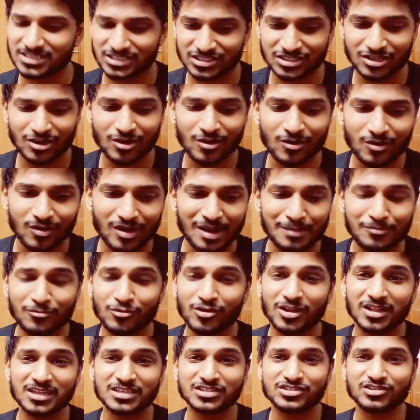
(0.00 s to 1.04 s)
So I'm
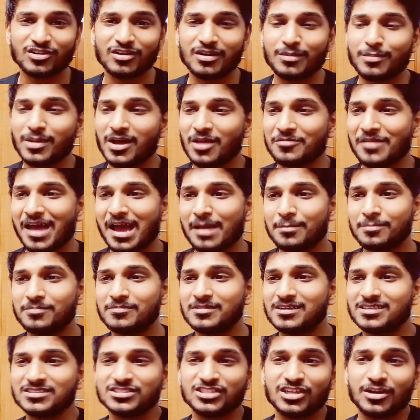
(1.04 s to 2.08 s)
really sorry about that.